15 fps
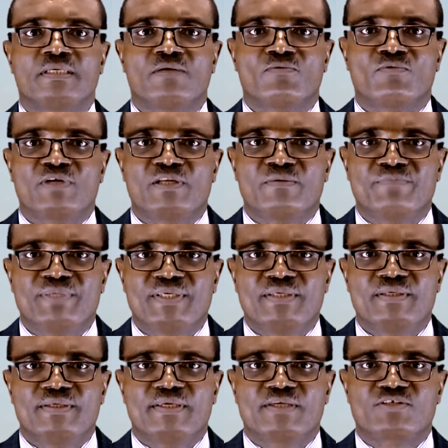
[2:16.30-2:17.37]
will
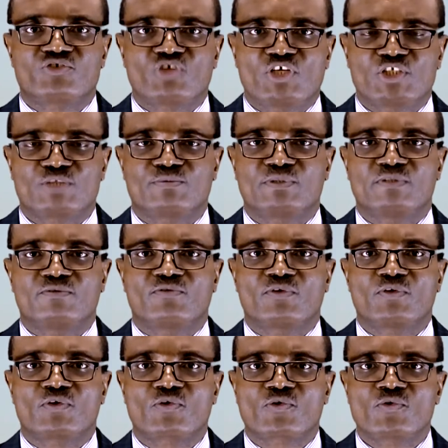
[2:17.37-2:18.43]
be exchangeable for
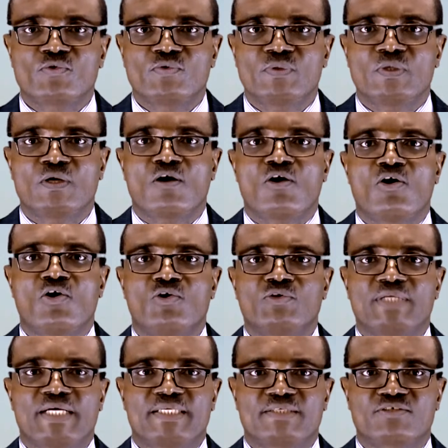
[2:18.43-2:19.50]
the crew on
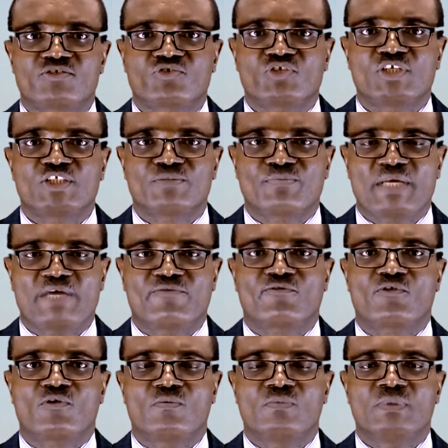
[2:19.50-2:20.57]
an exchange
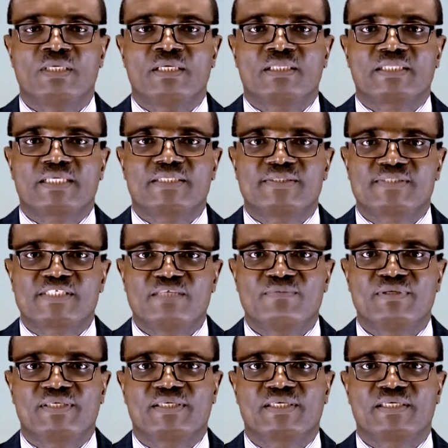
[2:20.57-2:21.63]
platform that the
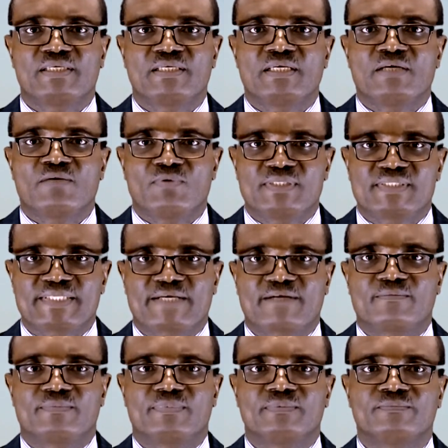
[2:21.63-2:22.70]
CBK will set
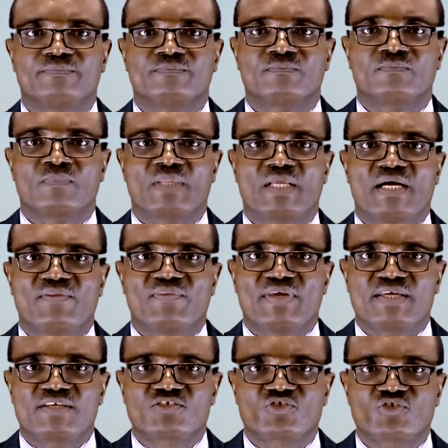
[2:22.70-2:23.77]
up, and the
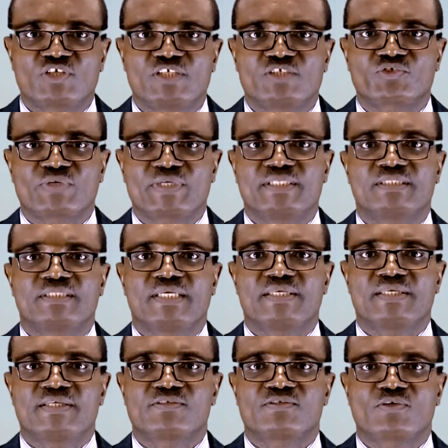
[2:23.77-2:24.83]
exchange rate
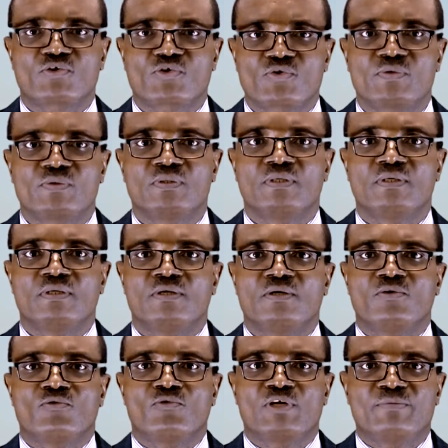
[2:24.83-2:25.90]
against the crew
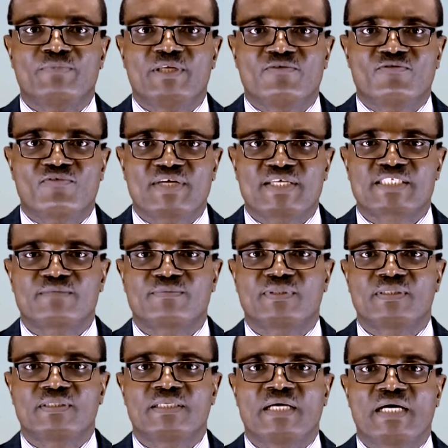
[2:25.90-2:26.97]
will be
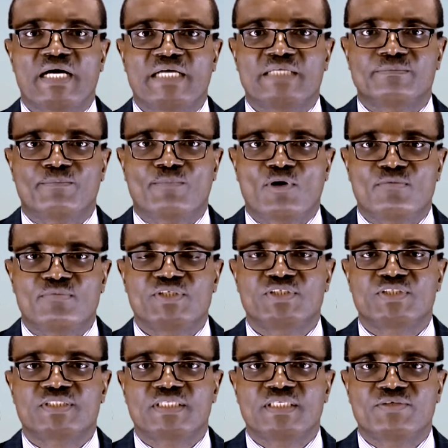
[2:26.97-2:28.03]
flexible and
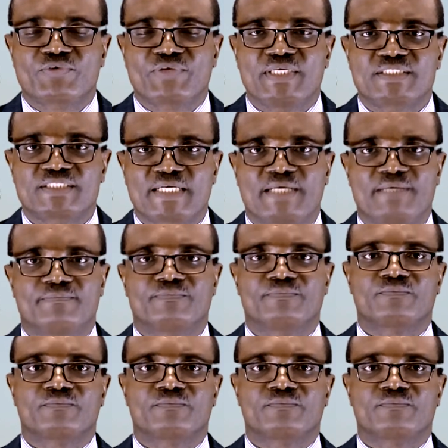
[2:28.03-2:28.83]
published in real time.